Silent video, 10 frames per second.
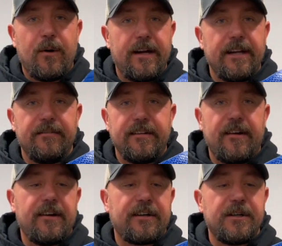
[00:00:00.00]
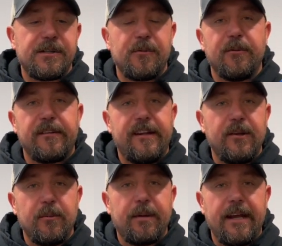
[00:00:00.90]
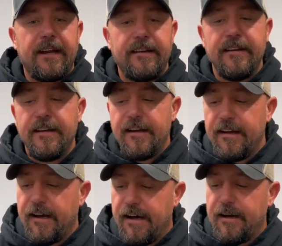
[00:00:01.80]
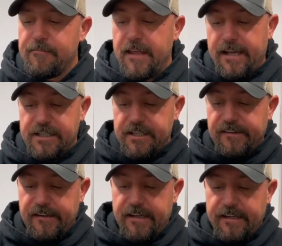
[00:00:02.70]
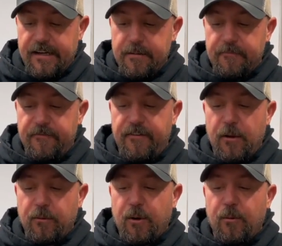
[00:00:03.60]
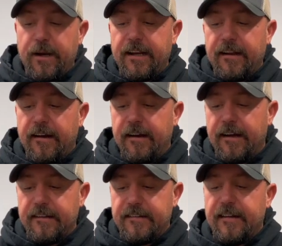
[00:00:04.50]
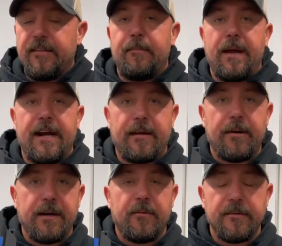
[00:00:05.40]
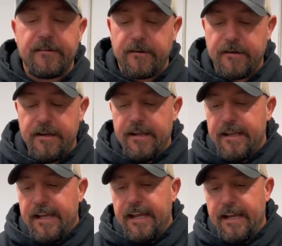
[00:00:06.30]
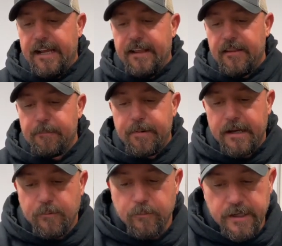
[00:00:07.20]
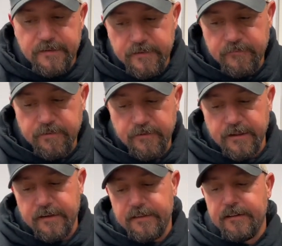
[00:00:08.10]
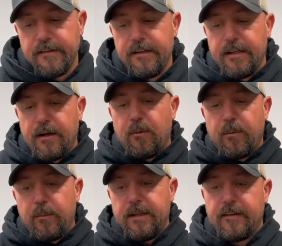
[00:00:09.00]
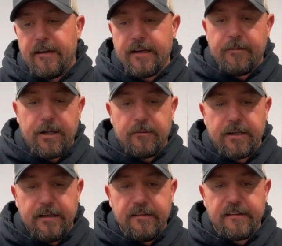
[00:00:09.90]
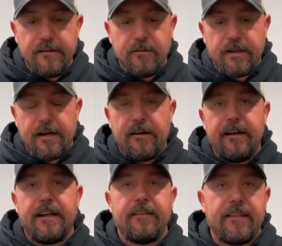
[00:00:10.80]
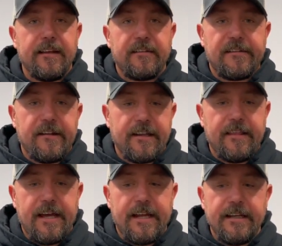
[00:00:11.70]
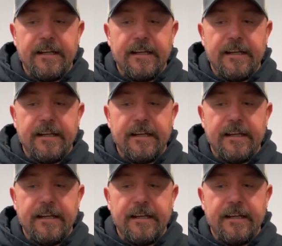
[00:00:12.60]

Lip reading: I have a Dr. Scholl's heel pad that I just ended up Velcroing to the back of my holster. And the big reason for this, when we talk about concealed carrying and things like that,